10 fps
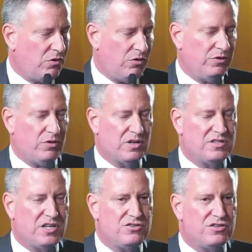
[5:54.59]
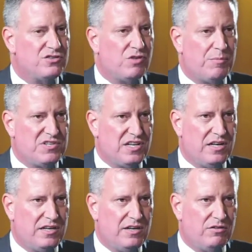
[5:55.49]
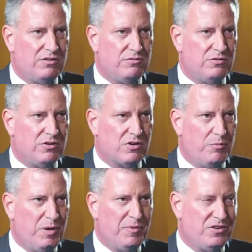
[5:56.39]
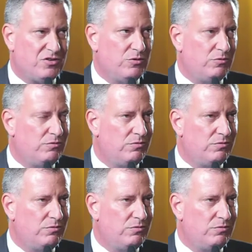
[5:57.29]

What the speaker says: all the organizations represented here, and your commitment to